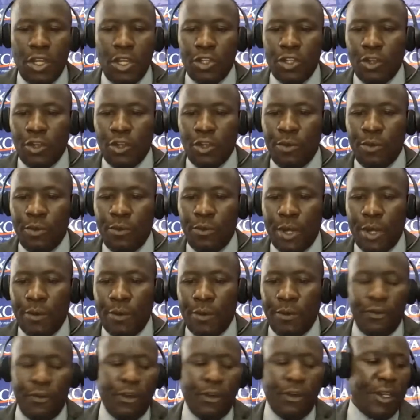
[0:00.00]
So, but
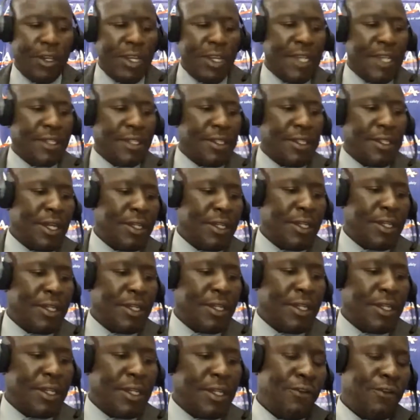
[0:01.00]
before he does that,
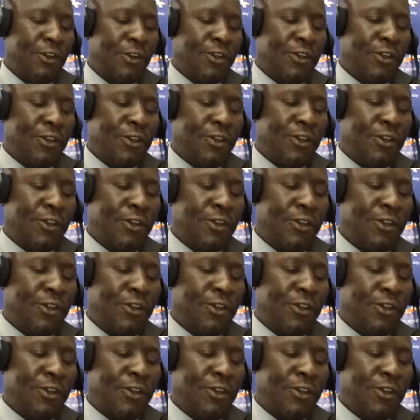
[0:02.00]
we have also